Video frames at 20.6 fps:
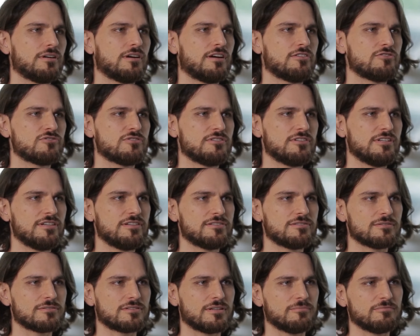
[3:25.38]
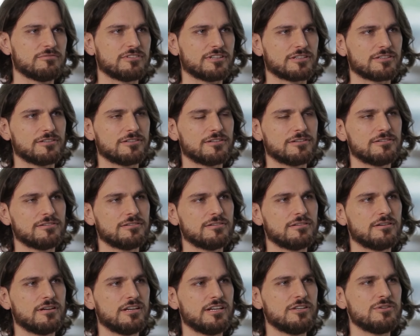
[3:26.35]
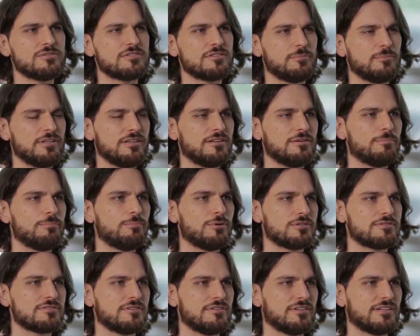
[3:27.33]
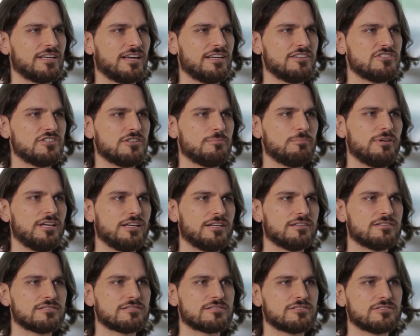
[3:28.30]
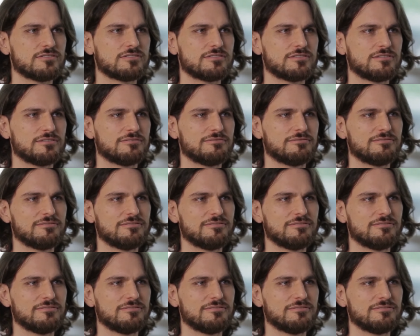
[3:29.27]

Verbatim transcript: hundred years or something, right? And he used to be the boss of the KGB. It's just a.